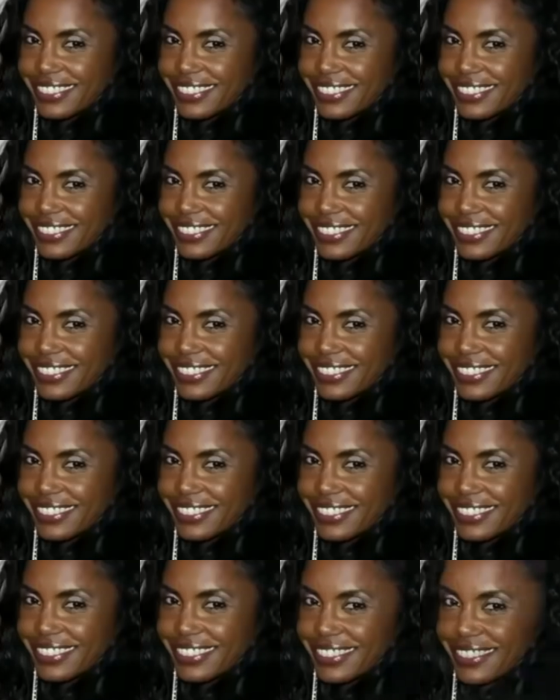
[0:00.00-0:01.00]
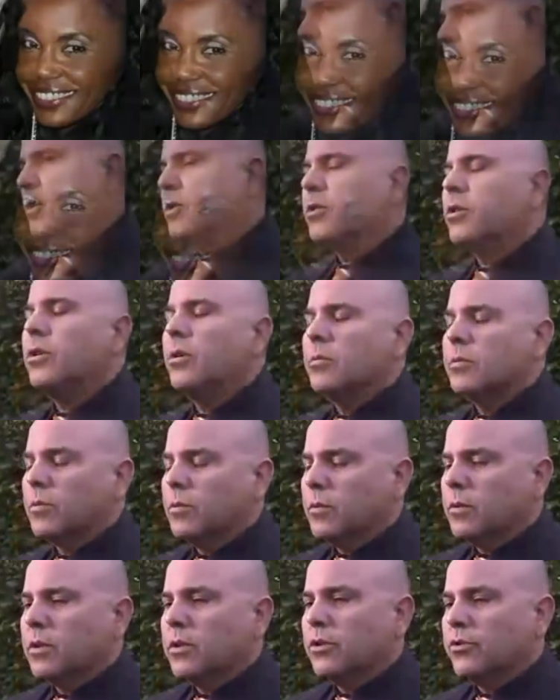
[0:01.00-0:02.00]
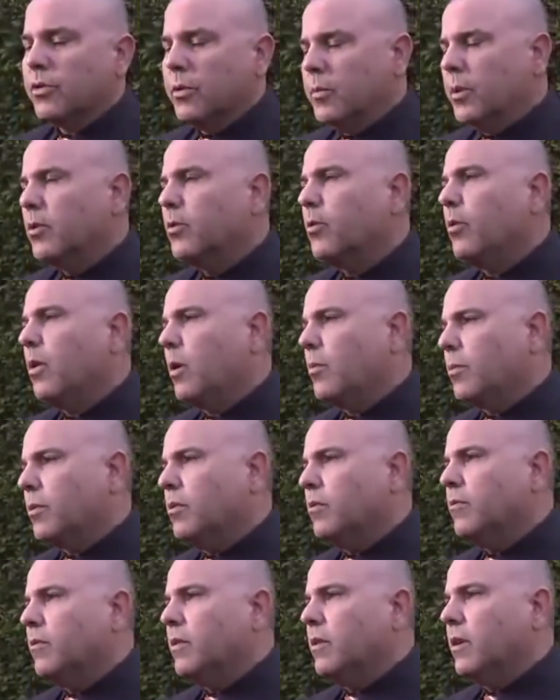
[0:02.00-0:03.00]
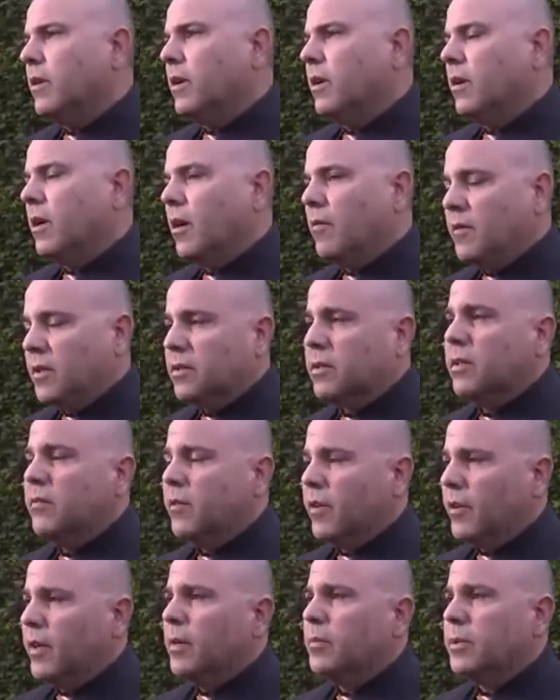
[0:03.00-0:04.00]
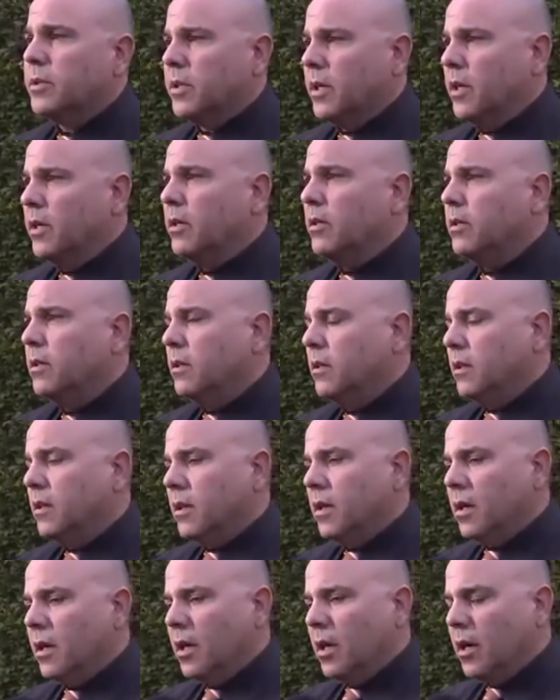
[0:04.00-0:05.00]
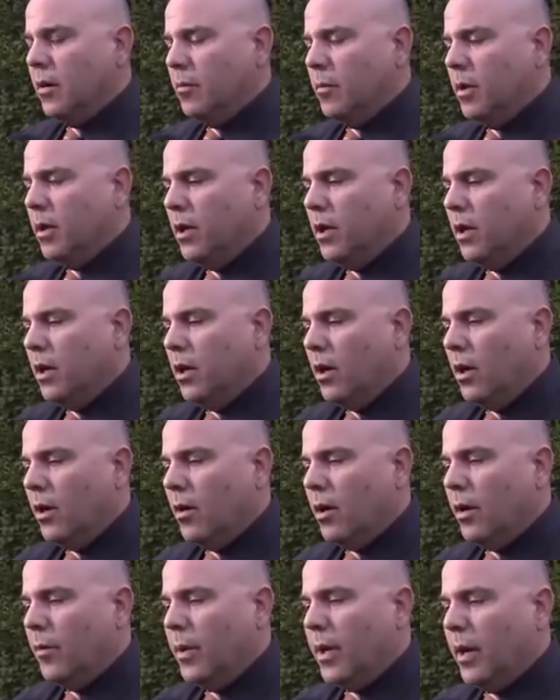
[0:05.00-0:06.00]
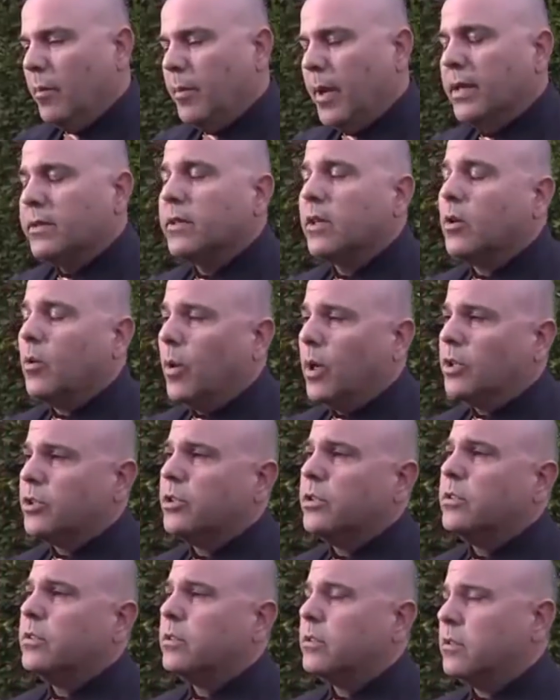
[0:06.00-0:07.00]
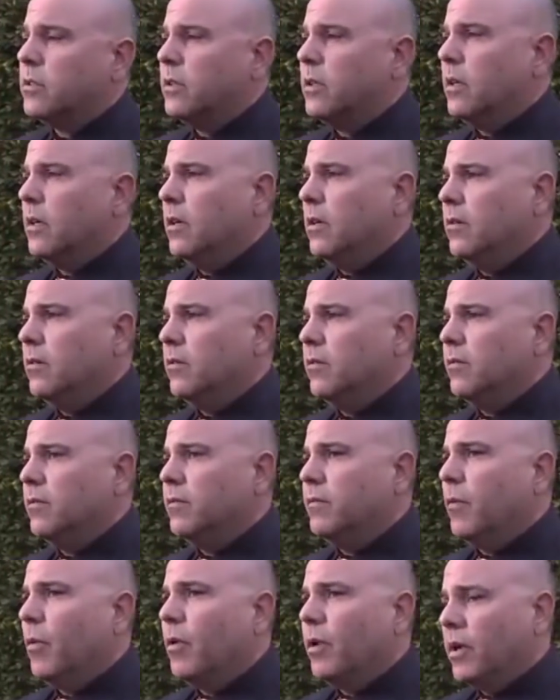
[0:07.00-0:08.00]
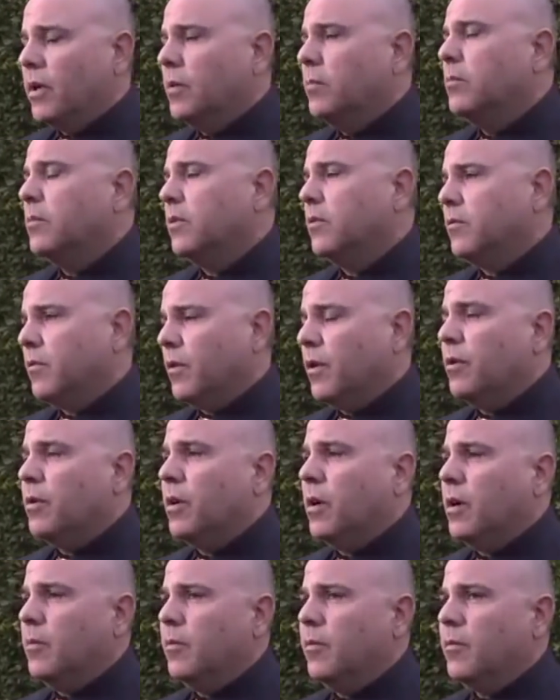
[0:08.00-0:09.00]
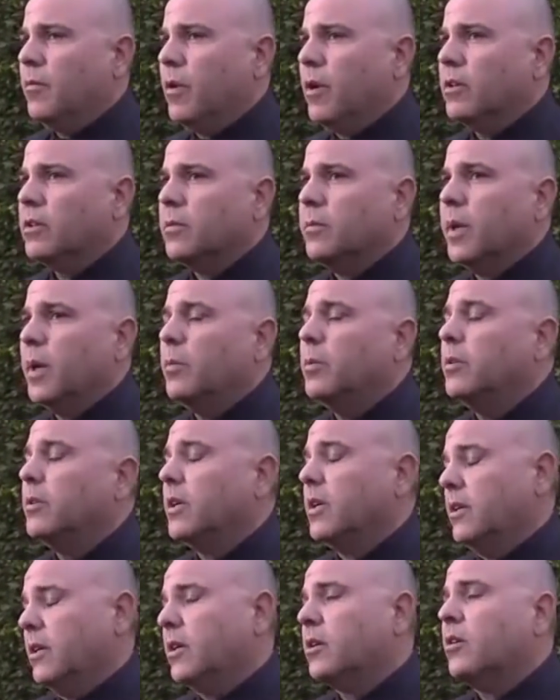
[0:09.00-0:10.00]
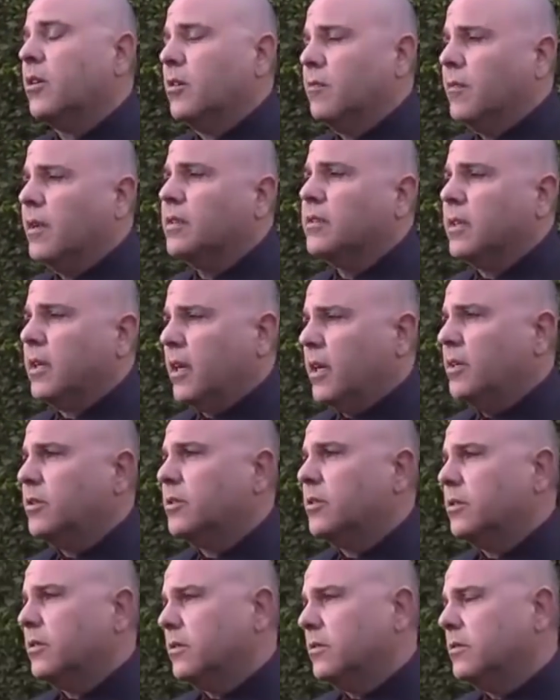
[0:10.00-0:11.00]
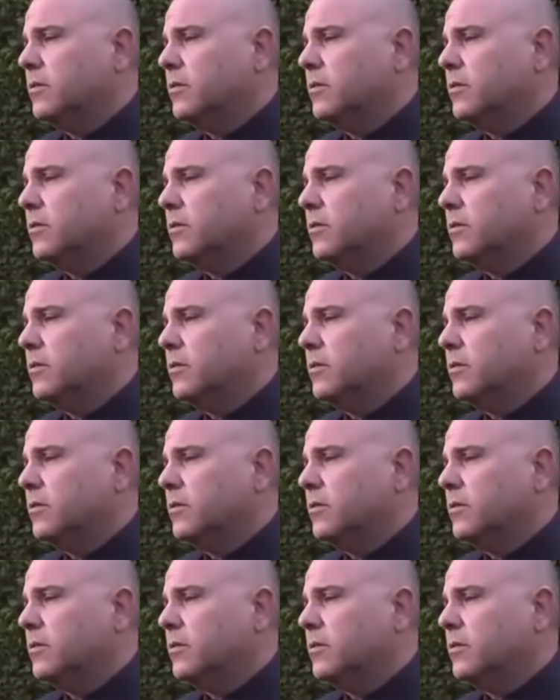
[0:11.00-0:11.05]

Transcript: ago. Mr. Combs was extremely cooperative and, obviously very upset. Um, uh, we had basic questions uh, for him for, uh, for us to be able to conduct our investigation.